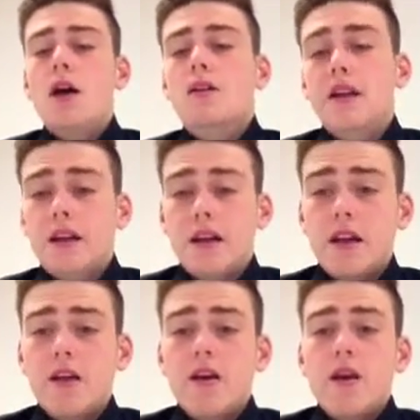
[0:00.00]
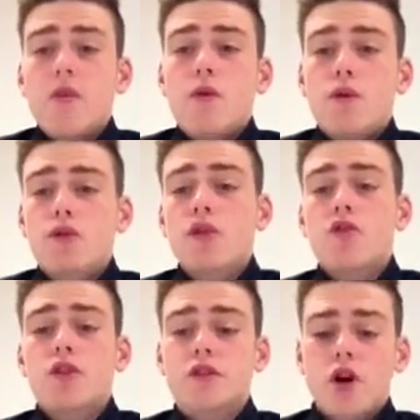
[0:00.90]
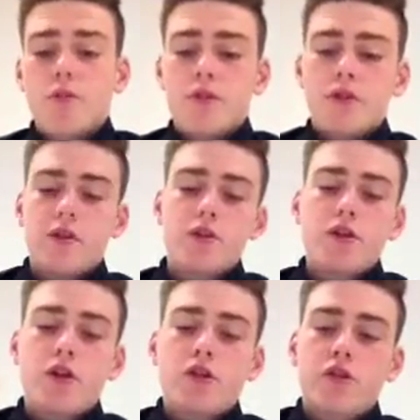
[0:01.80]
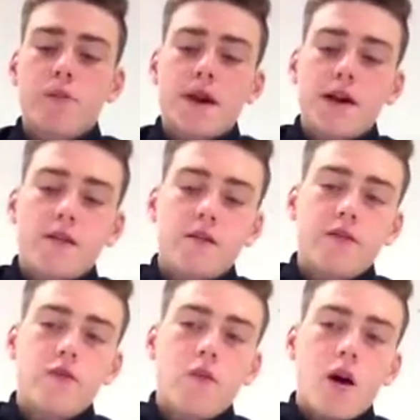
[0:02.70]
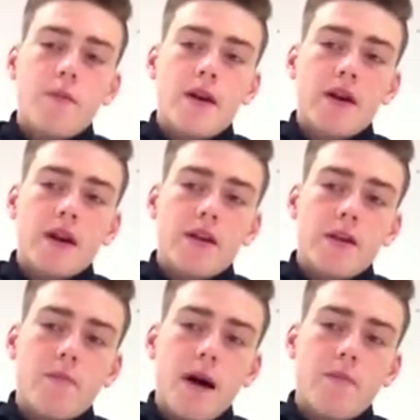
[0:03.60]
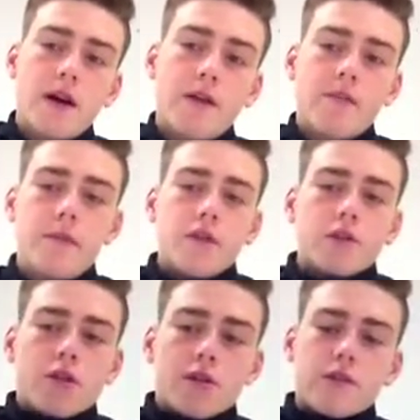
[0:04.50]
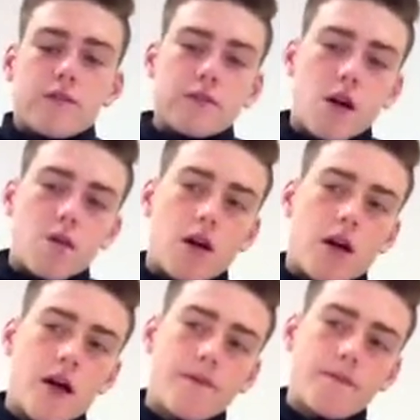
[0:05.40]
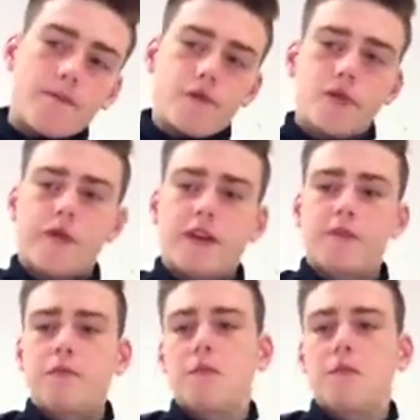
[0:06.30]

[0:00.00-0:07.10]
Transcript: Secondly, we also use a diamond, so you've got a top man, two wide men, and then a back man. So it's set up like that, sort of thing.